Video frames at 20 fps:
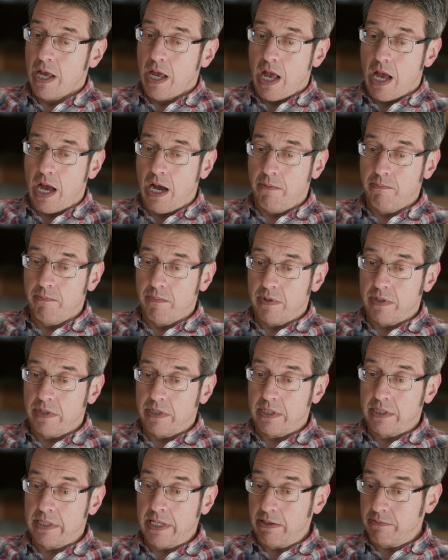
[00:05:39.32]

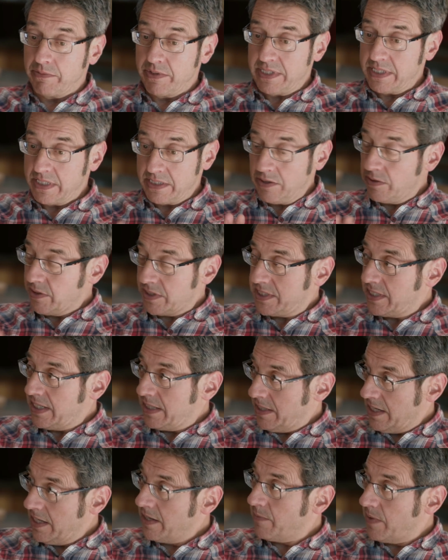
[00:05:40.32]
Now, this is not to say
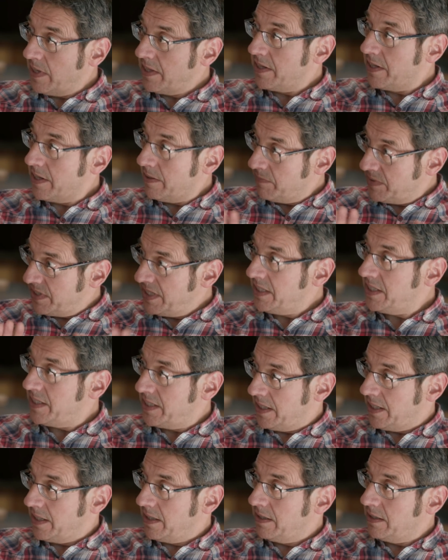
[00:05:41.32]
in any way that I'm
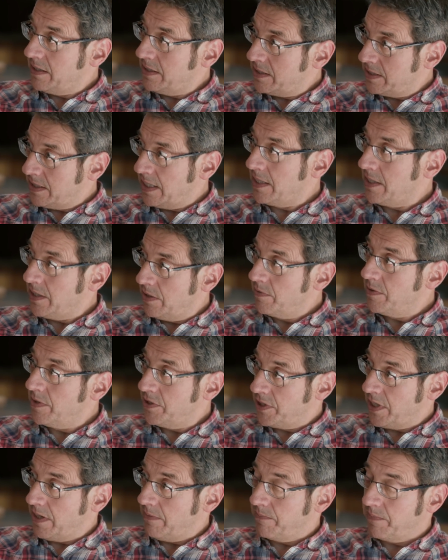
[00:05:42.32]
dissing state
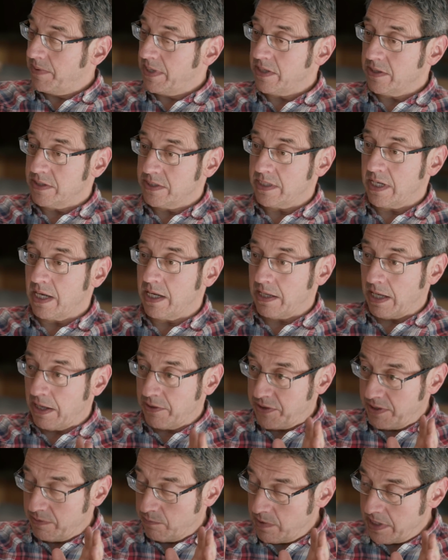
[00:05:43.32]
ownership, because I
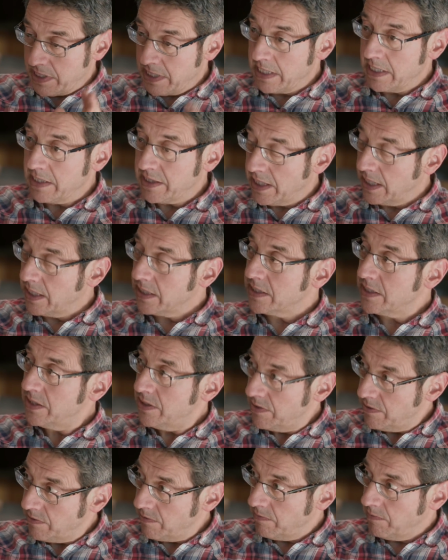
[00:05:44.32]
think we need that
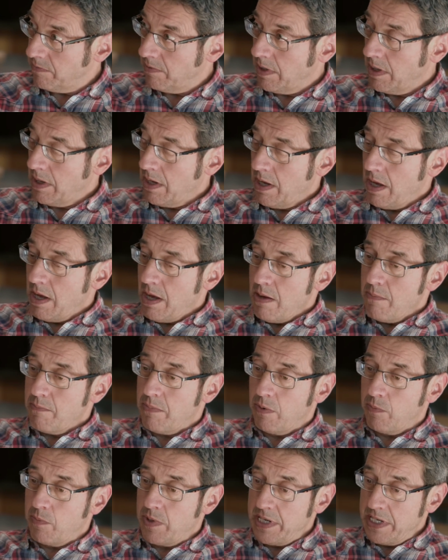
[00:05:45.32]
too.
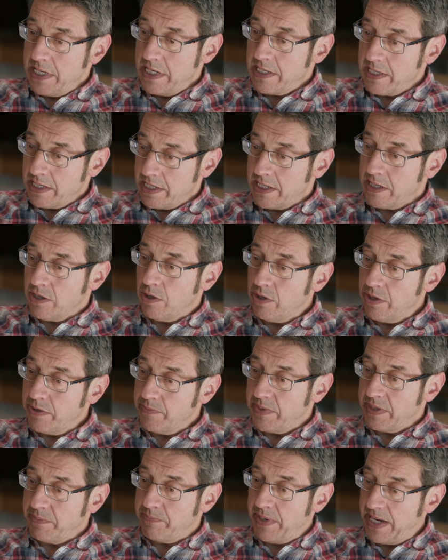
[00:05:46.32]
But we need an
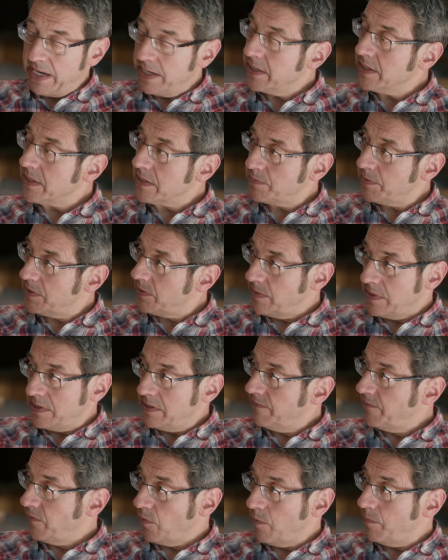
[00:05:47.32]
economy balanced between the
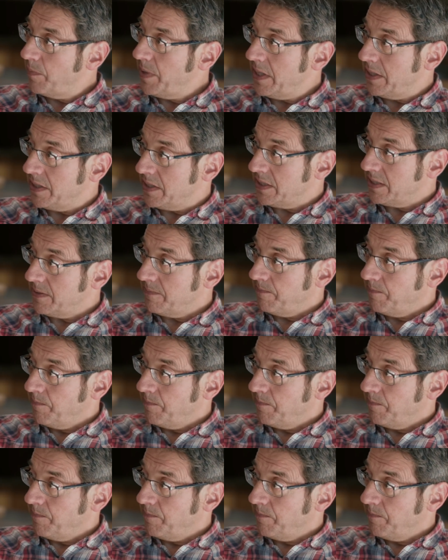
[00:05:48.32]
four pillars.